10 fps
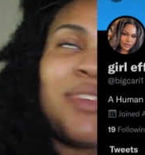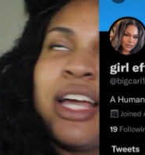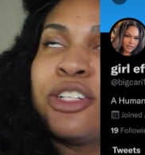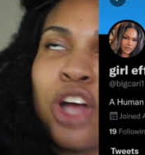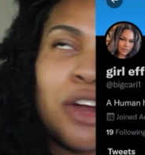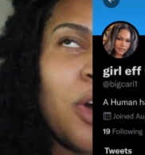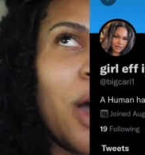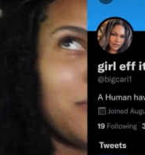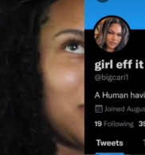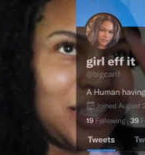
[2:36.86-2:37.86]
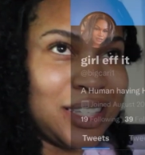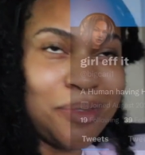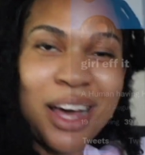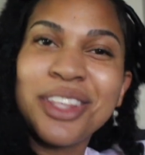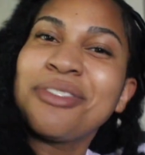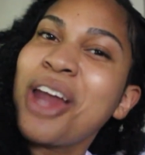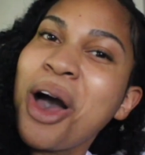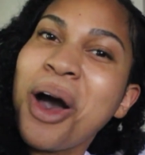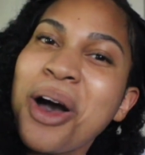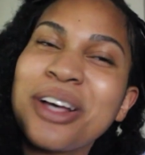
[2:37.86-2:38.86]
as y'all know, I've said this in my other
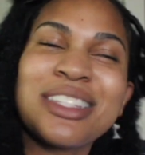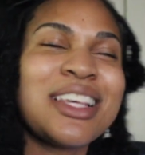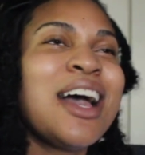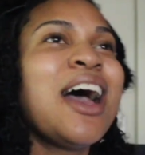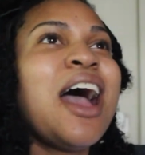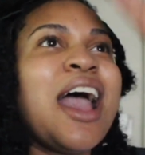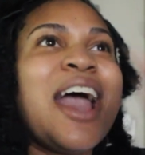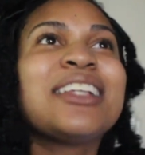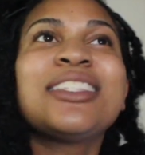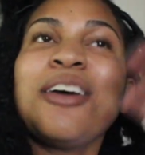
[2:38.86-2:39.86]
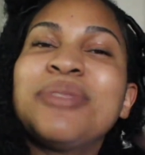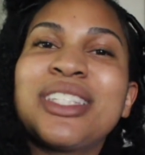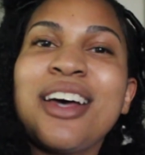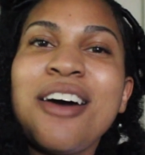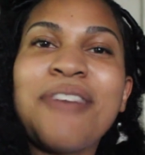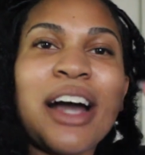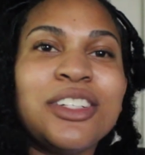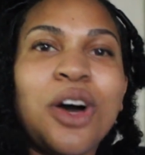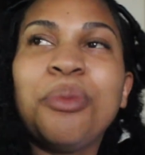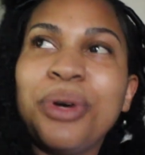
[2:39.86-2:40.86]
vlogs, some stuff I
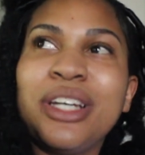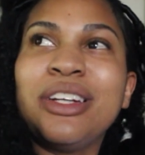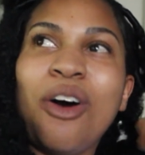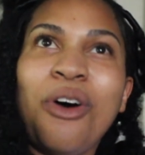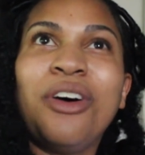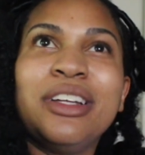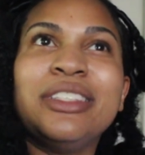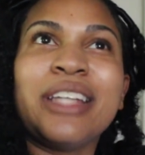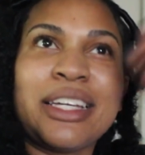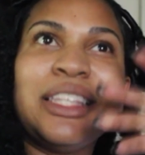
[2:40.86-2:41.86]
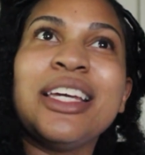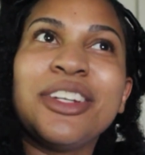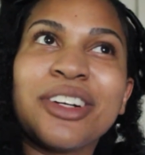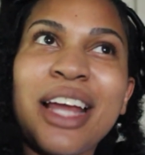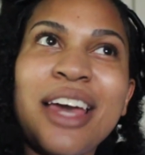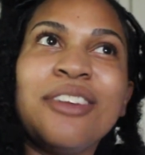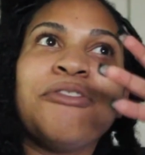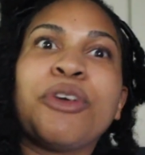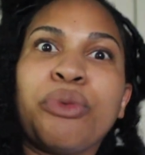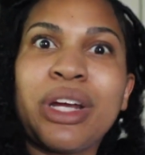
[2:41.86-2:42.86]
don't put on like the
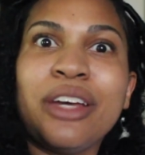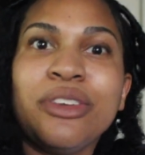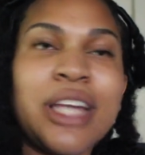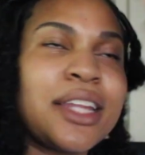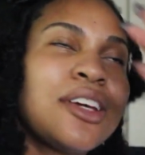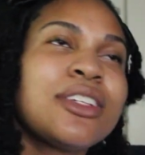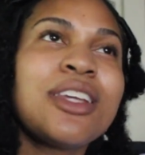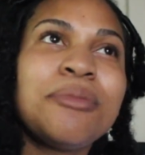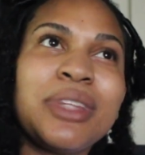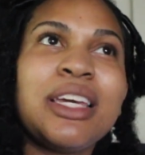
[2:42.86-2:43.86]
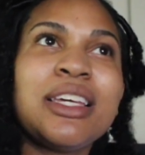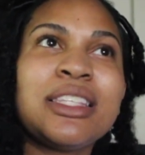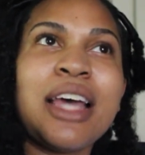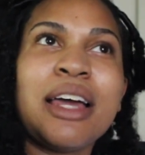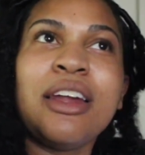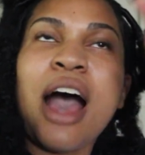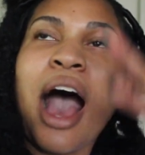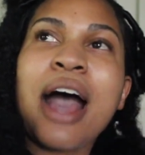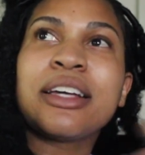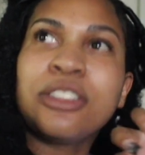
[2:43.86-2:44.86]
internet for real. Like, there's some things that
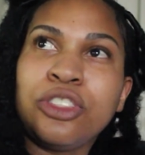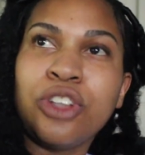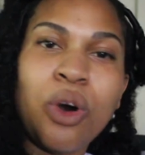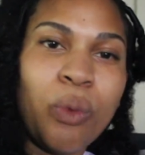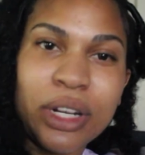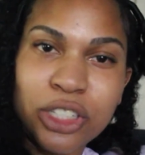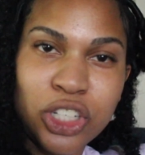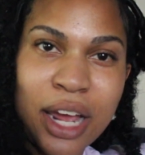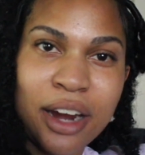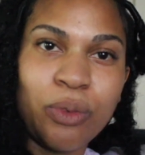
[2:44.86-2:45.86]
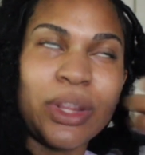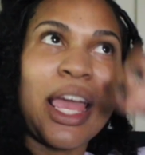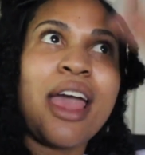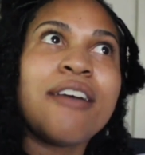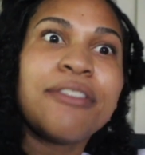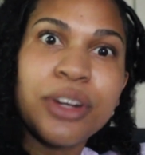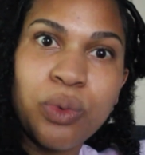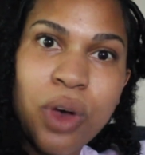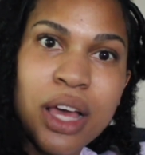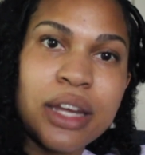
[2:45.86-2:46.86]
I don't want to share with
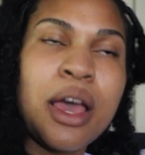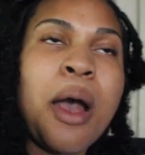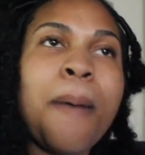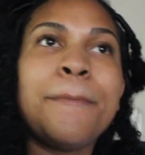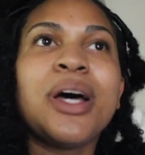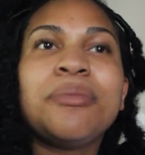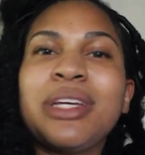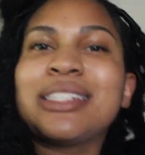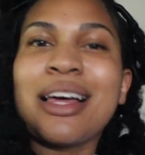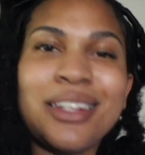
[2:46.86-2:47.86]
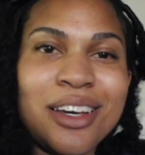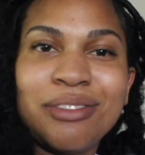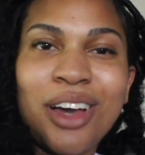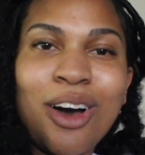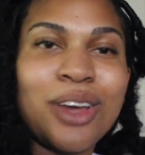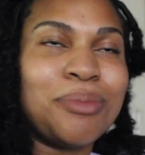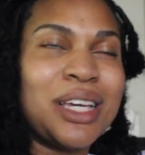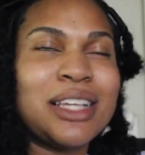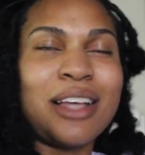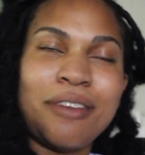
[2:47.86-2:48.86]
everyone, but because I love y'all and
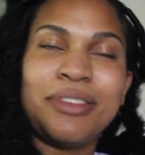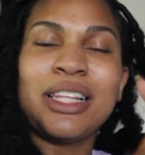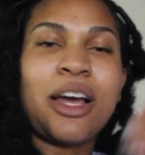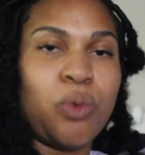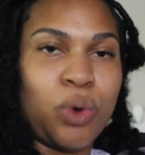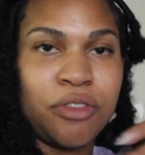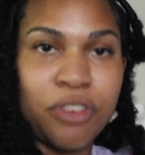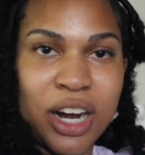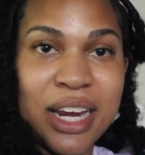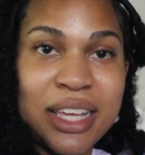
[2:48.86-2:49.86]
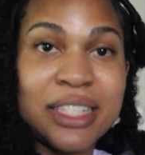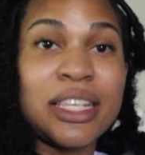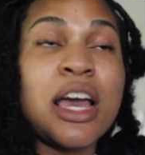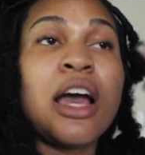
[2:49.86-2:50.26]
because I feel like we're friends,